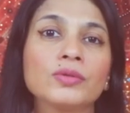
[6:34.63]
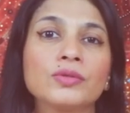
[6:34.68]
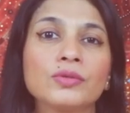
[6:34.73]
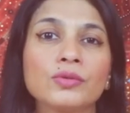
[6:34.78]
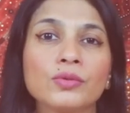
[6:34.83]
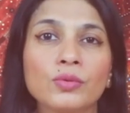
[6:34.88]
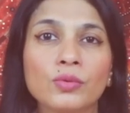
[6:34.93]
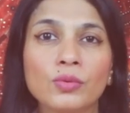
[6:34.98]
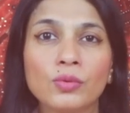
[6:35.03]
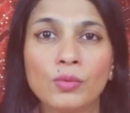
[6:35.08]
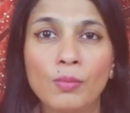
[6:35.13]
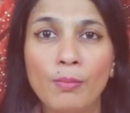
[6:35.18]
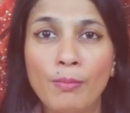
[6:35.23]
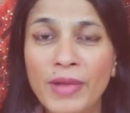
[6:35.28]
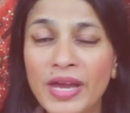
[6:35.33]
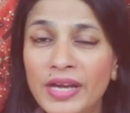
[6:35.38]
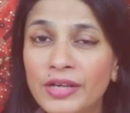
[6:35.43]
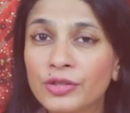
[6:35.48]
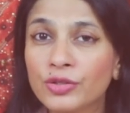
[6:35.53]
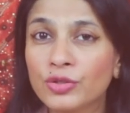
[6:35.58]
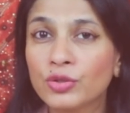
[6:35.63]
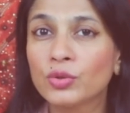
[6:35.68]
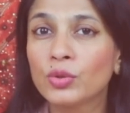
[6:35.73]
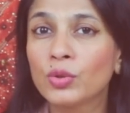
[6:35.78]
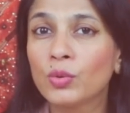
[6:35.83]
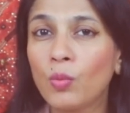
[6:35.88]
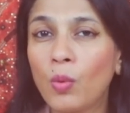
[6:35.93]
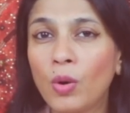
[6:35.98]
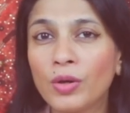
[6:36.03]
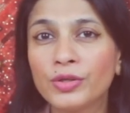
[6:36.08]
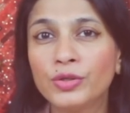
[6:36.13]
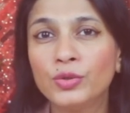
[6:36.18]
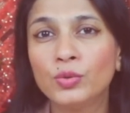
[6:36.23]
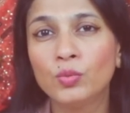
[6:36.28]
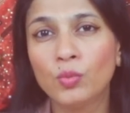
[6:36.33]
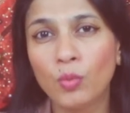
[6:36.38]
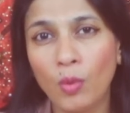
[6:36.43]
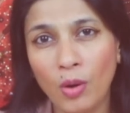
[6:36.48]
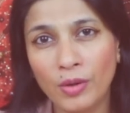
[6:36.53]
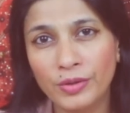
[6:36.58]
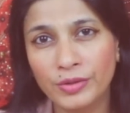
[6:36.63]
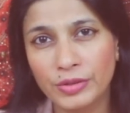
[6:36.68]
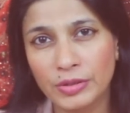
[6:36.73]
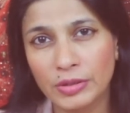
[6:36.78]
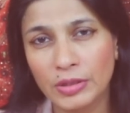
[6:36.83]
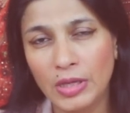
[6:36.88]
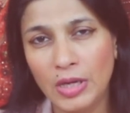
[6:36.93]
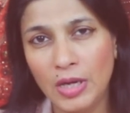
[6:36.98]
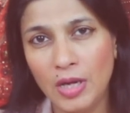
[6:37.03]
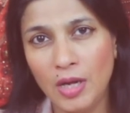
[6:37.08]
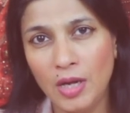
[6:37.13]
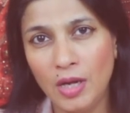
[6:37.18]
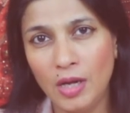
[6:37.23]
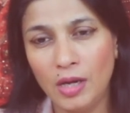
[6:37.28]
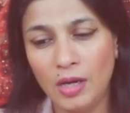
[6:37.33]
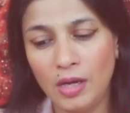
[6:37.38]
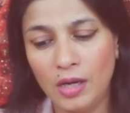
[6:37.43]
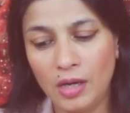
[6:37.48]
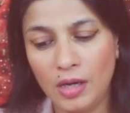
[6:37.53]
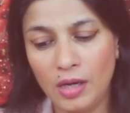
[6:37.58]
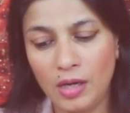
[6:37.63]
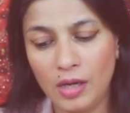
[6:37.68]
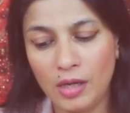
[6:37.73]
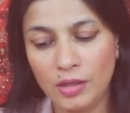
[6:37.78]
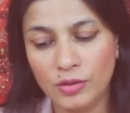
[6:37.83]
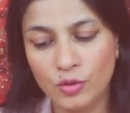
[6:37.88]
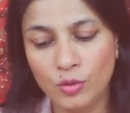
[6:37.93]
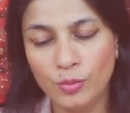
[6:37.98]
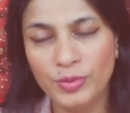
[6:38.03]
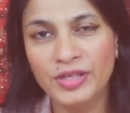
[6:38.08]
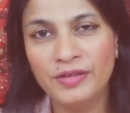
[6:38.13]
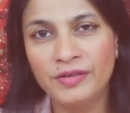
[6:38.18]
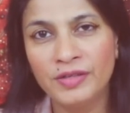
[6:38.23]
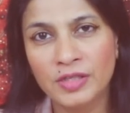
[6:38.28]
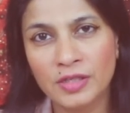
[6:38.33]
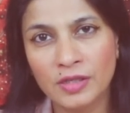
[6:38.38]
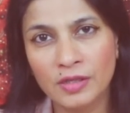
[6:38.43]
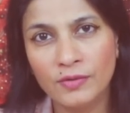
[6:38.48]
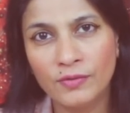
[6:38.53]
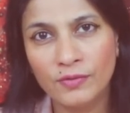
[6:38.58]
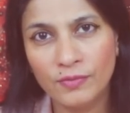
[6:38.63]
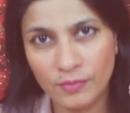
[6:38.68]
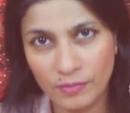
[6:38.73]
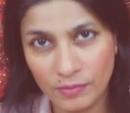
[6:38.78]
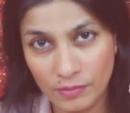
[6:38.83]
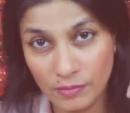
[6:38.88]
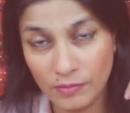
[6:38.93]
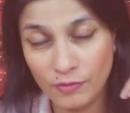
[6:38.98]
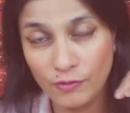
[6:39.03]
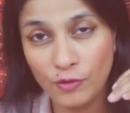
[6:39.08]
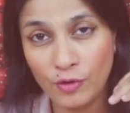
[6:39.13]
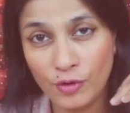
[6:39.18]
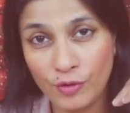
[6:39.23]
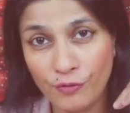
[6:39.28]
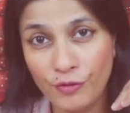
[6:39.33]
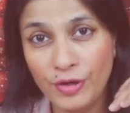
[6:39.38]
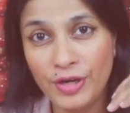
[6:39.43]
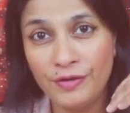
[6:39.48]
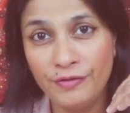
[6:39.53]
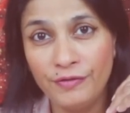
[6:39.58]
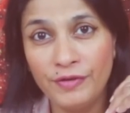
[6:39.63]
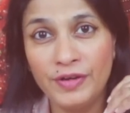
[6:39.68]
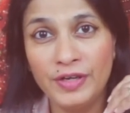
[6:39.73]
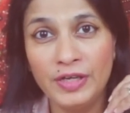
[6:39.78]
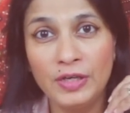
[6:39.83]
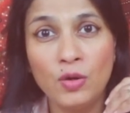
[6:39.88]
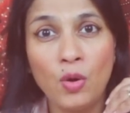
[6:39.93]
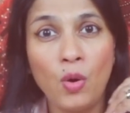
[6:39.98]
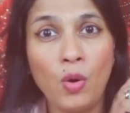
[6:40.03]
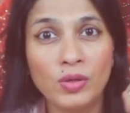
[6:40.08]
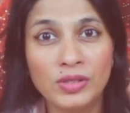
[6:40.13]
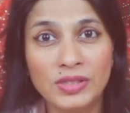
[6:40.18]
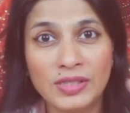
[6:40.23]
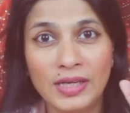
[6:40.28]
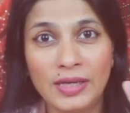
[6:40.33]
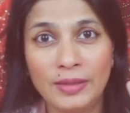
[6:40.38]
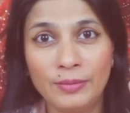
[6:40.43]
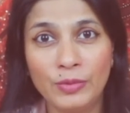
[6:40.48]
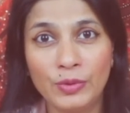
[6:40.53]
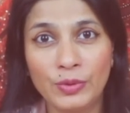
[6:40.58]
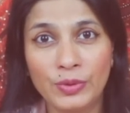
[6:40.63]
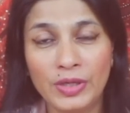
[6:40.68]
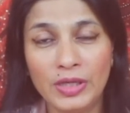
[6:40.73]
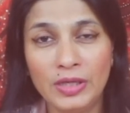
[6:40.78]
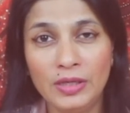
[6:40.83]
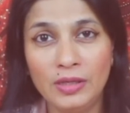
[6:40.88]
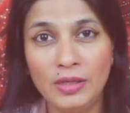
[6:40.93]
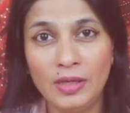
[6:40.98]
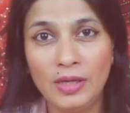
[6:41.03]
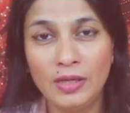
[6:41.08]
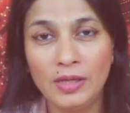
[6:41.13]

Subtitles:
So make sure what you want to be written for a very, very long time, okay?